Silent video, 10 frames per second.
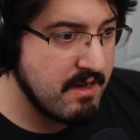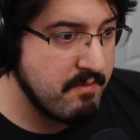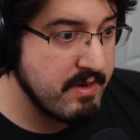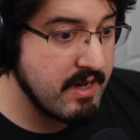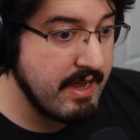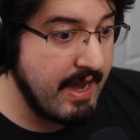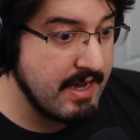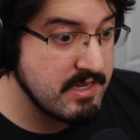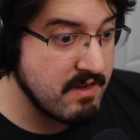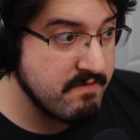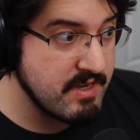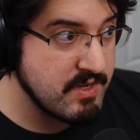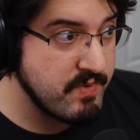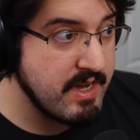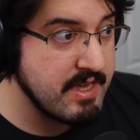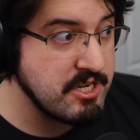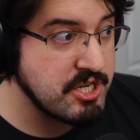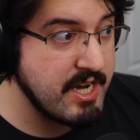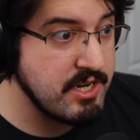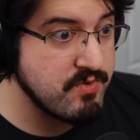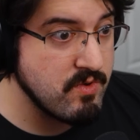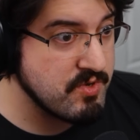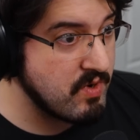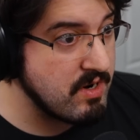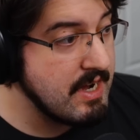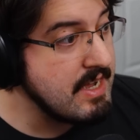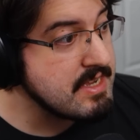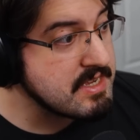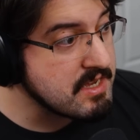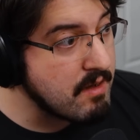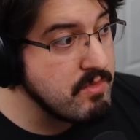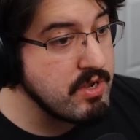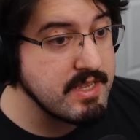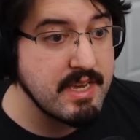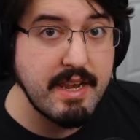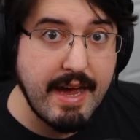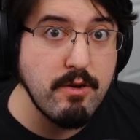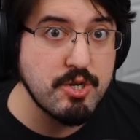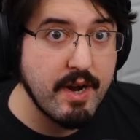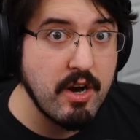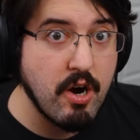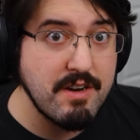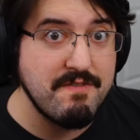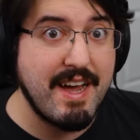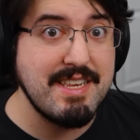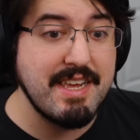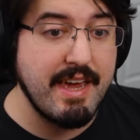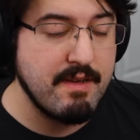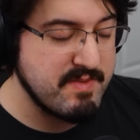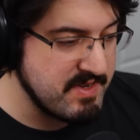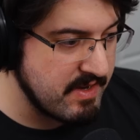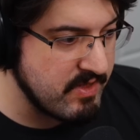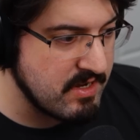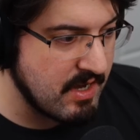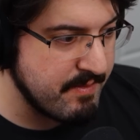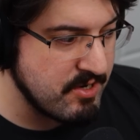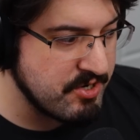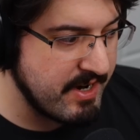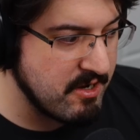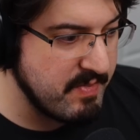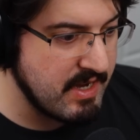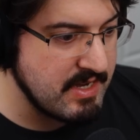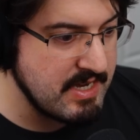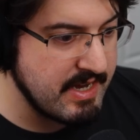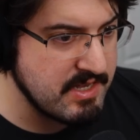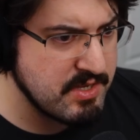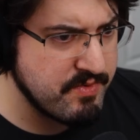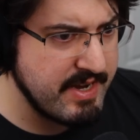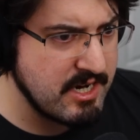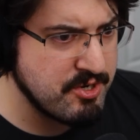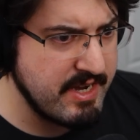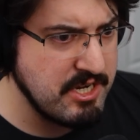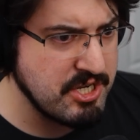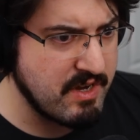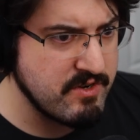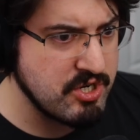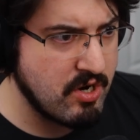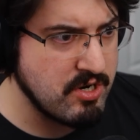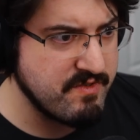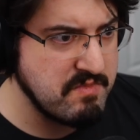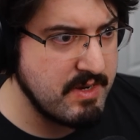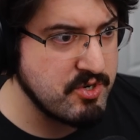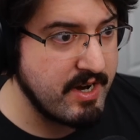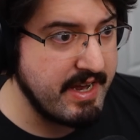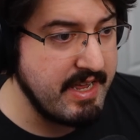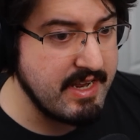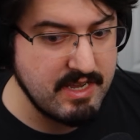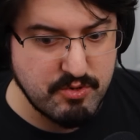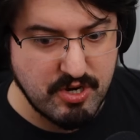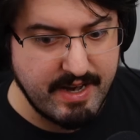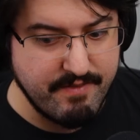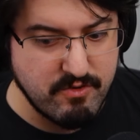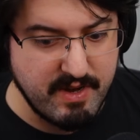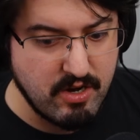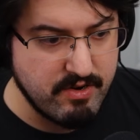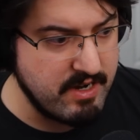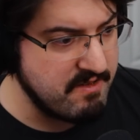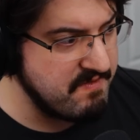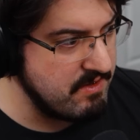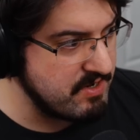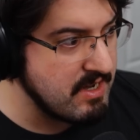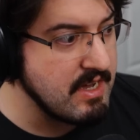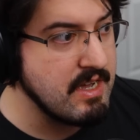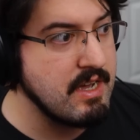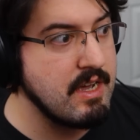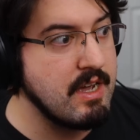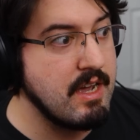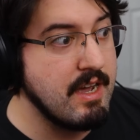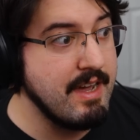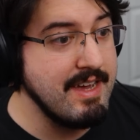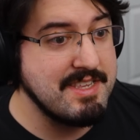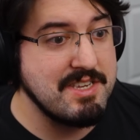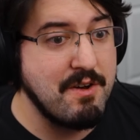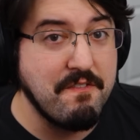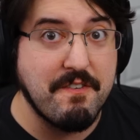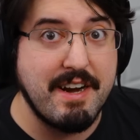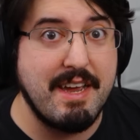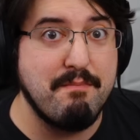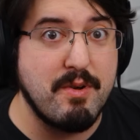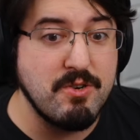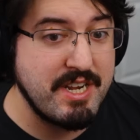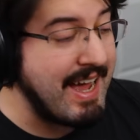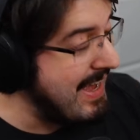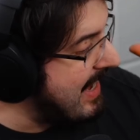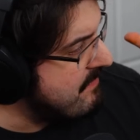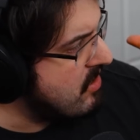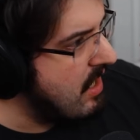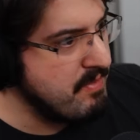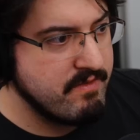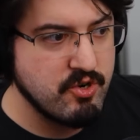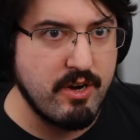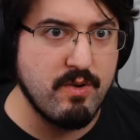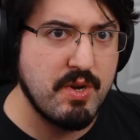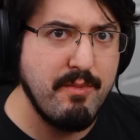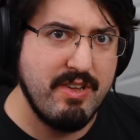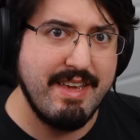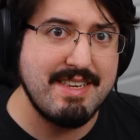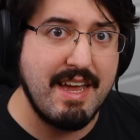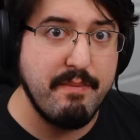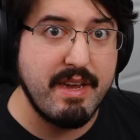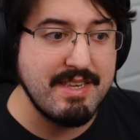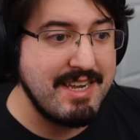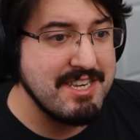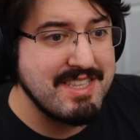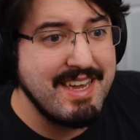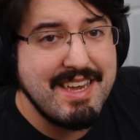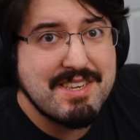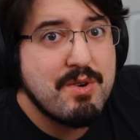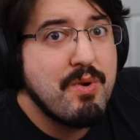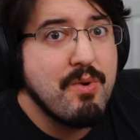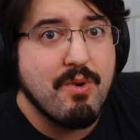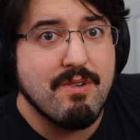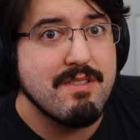But as of this week, they just changed rules where some units can now strike hard and fast again. I'm specifically talking about Drago because he gets 3 extra inches off a charge from deep strike, and he can deep strike after being already on the field. It's so freaking bullshit. I have a copy of Drago, so I'm really excited because I just think he's cool.